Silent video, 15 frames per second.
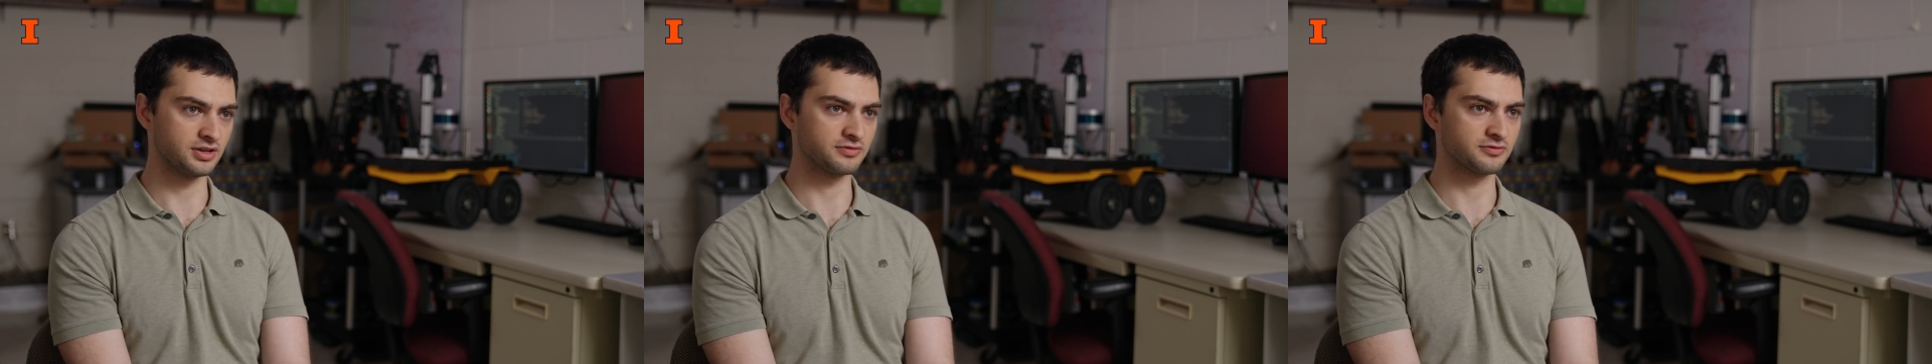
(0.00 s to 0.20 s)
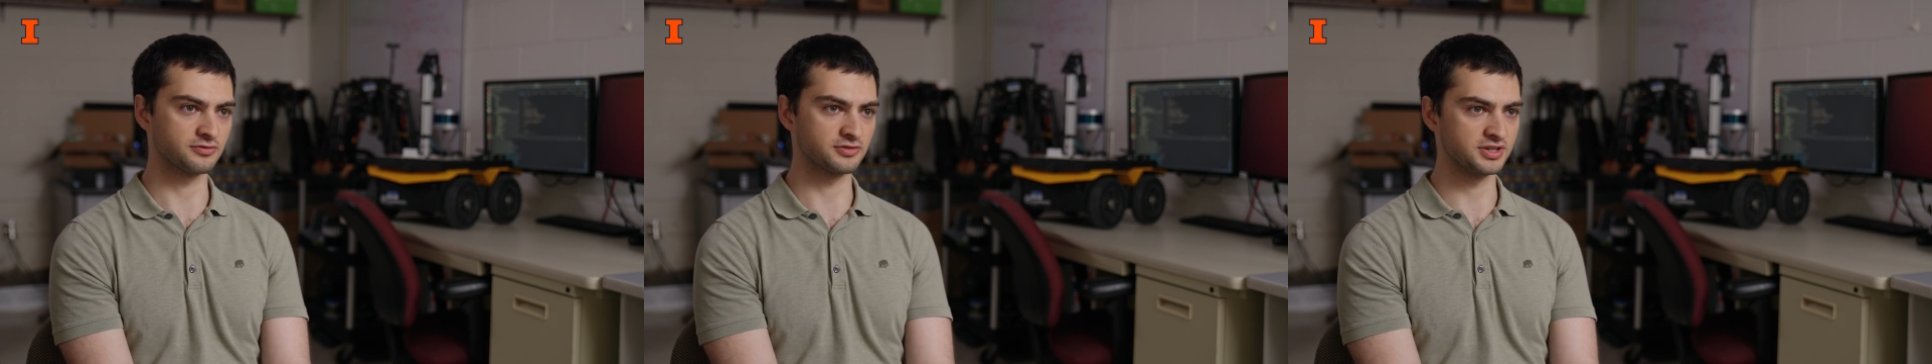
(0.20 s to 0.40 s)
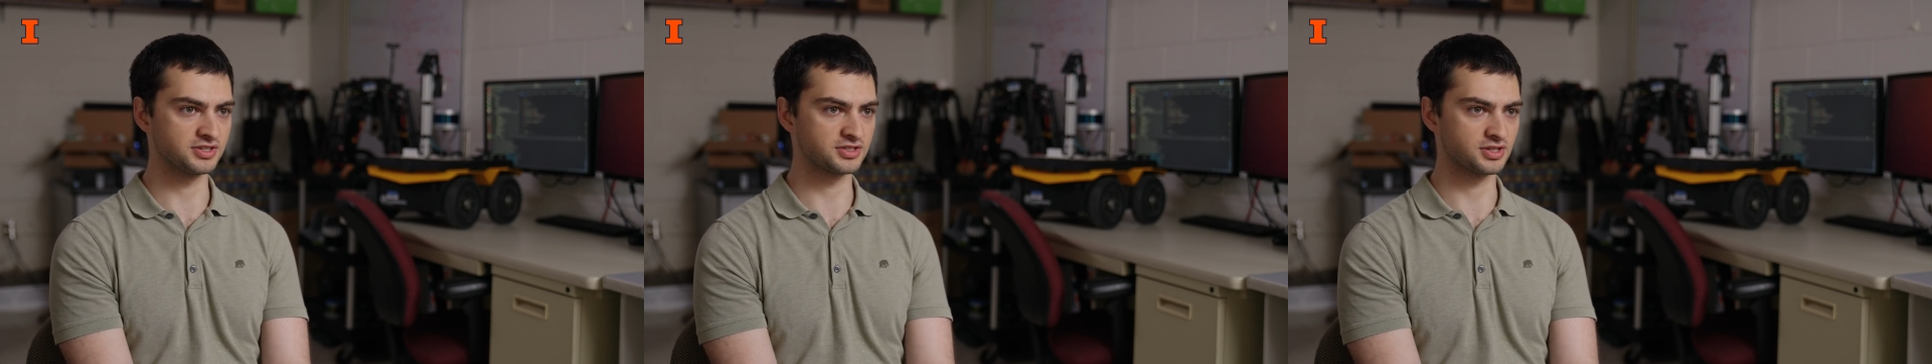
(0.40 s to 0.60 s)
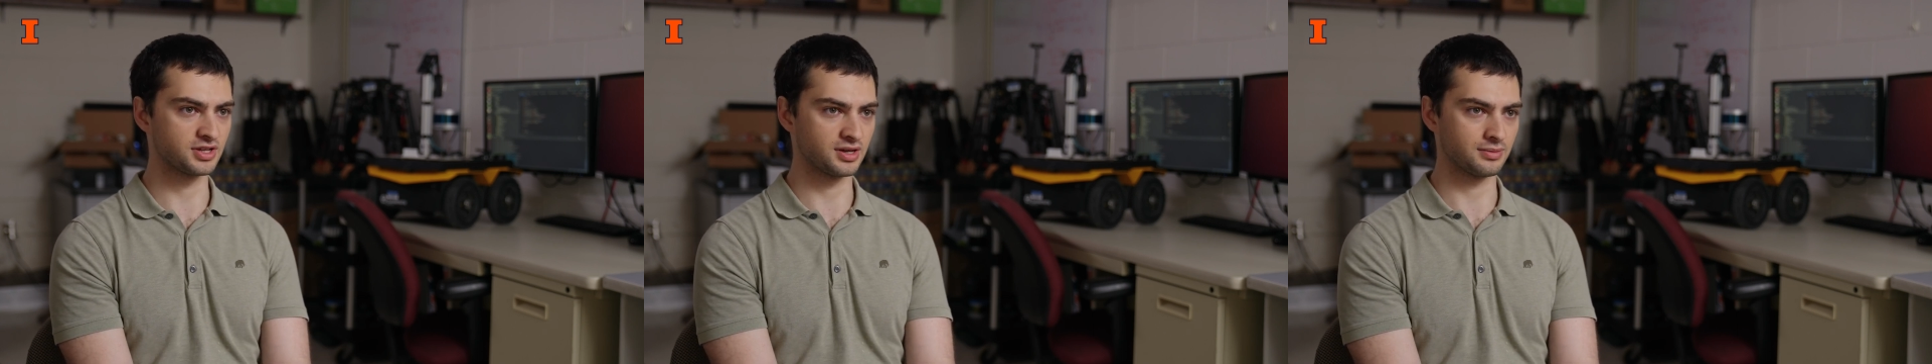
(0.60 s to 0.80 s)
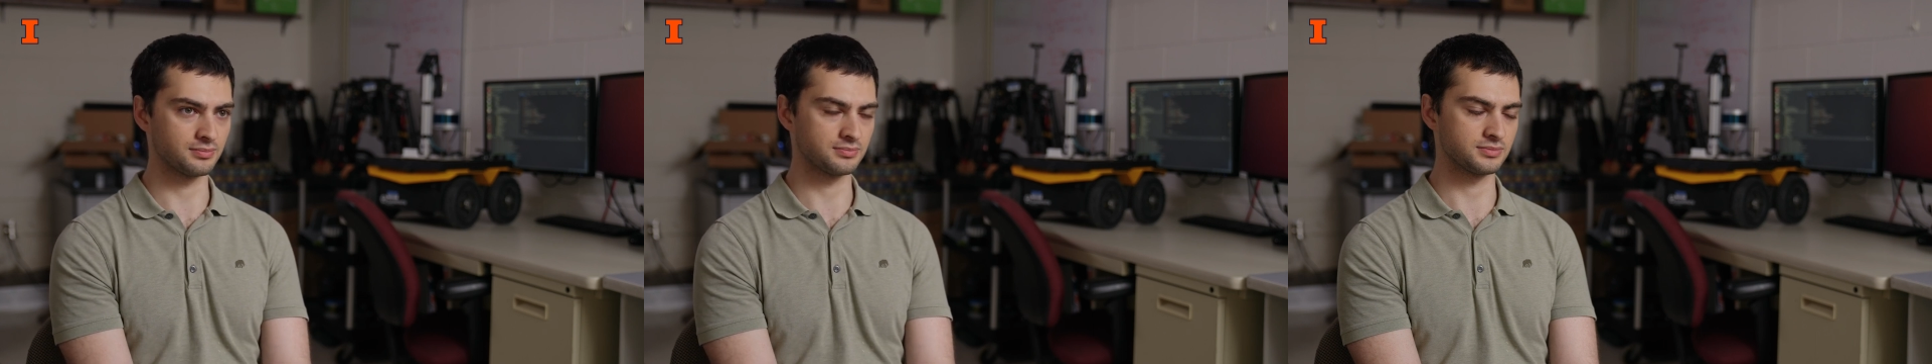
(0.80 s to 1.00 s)
it frees
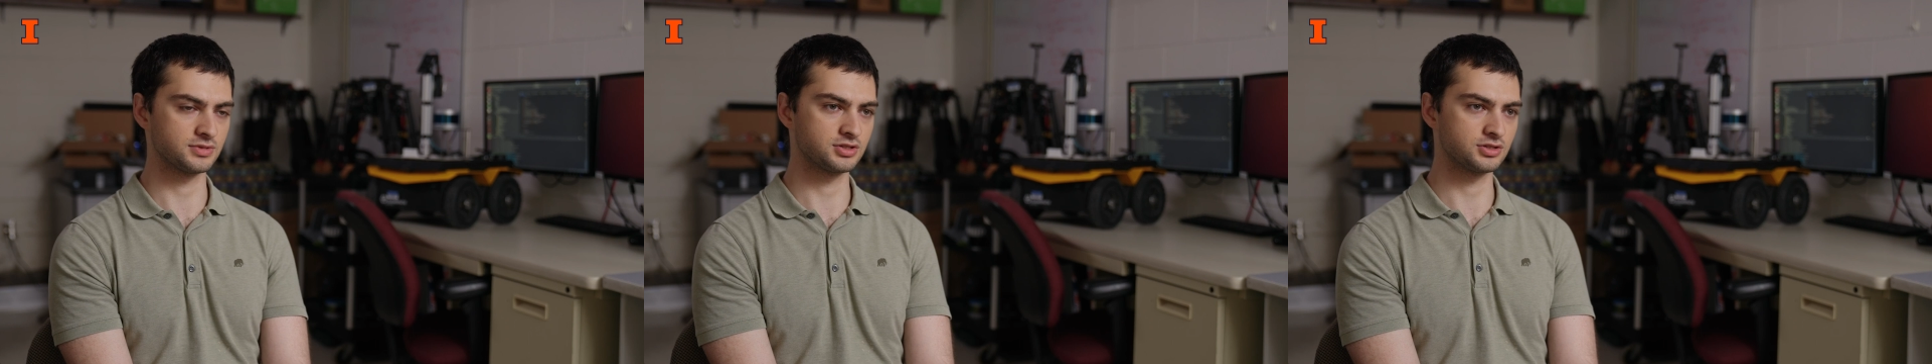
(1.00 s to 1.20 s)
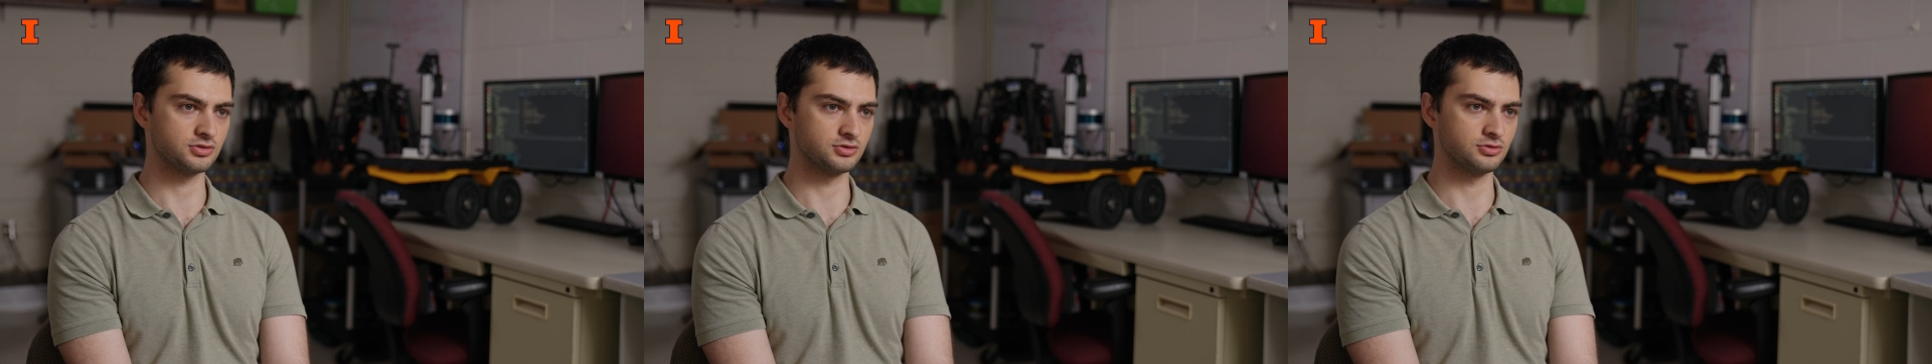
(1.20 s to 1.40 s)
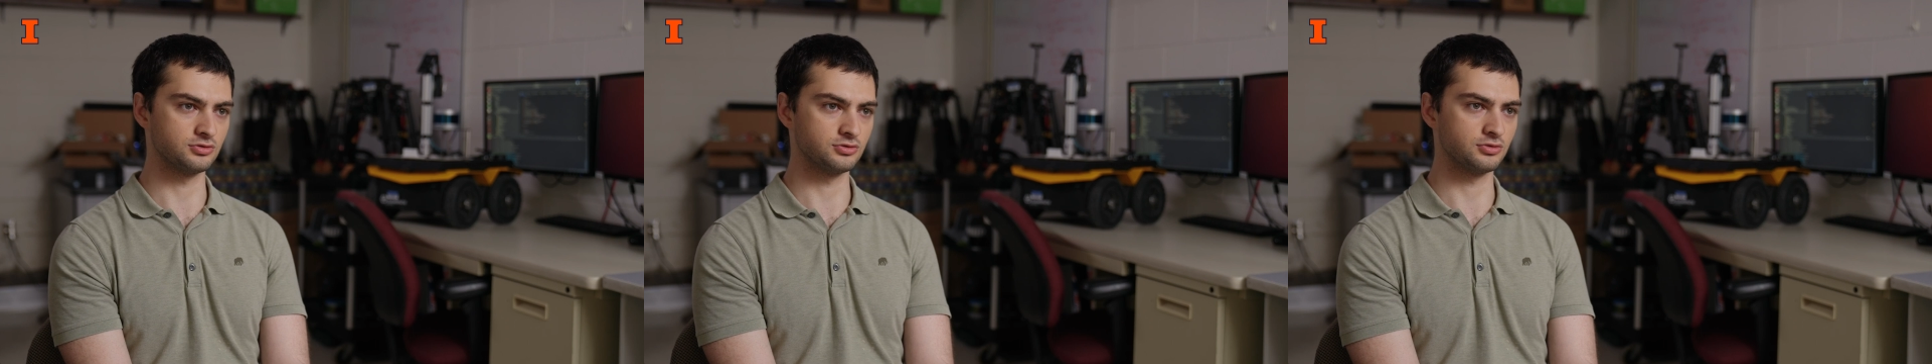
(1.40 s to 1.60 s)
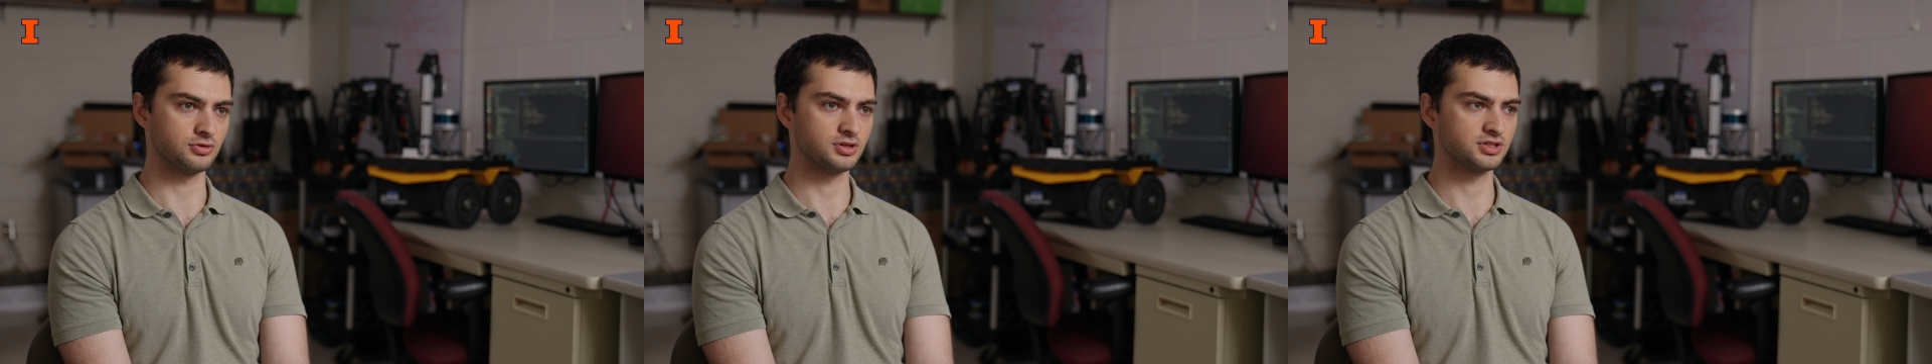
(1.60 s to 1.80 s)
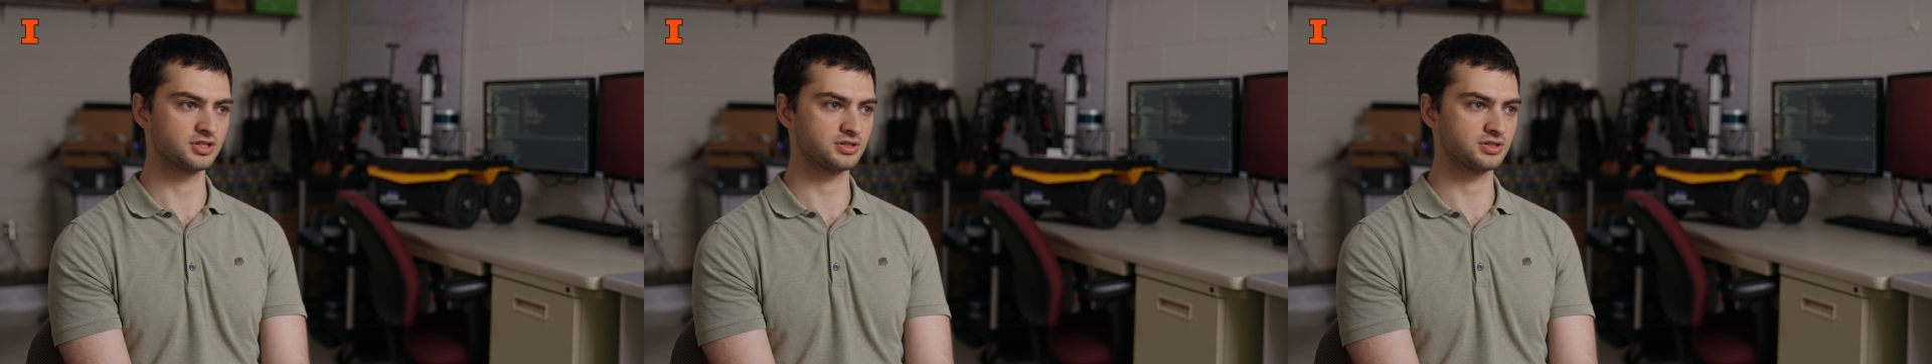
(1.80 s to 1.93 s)
them to